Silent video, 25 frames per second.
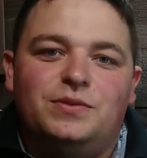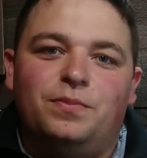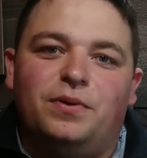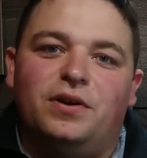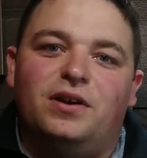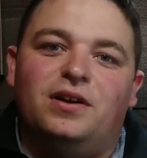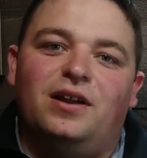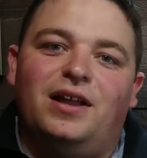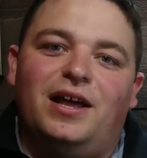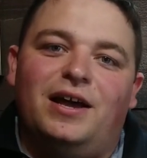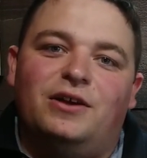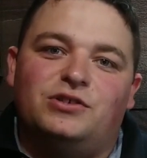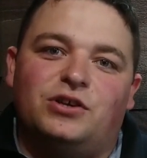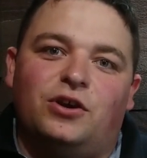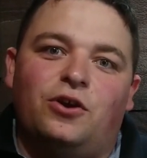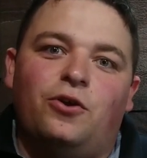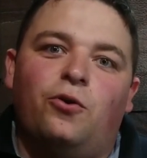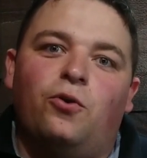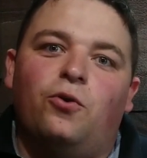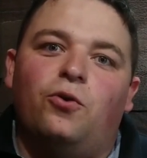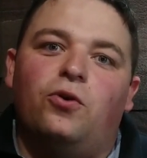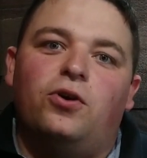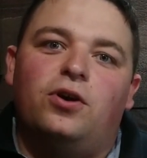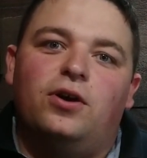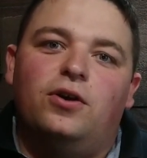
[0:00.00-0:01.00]
but it allows a
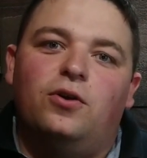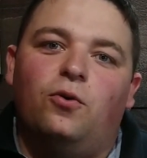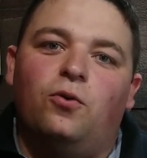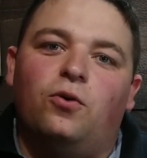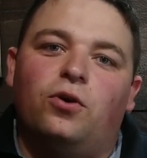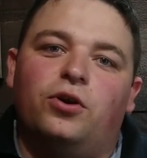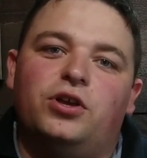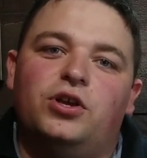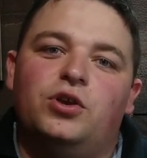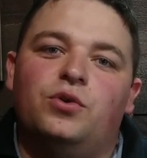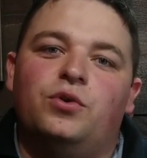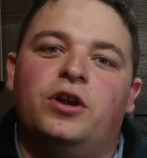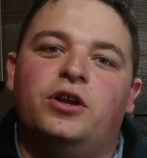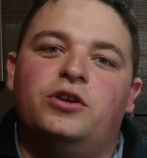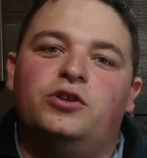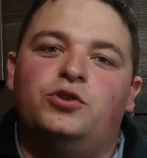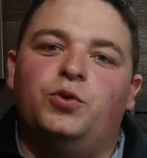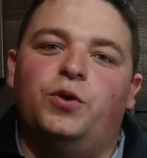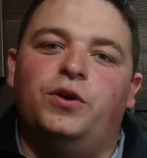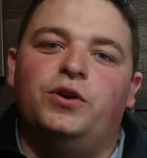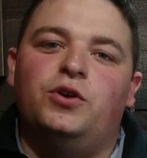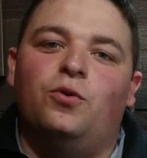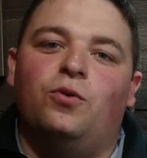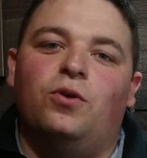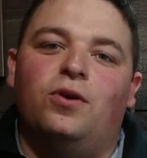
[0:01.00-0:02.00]
core Ork unit to
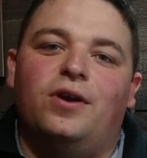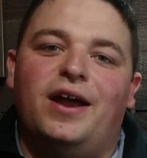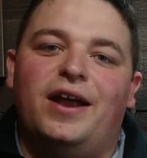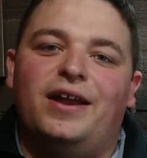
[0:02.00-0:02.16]
ignore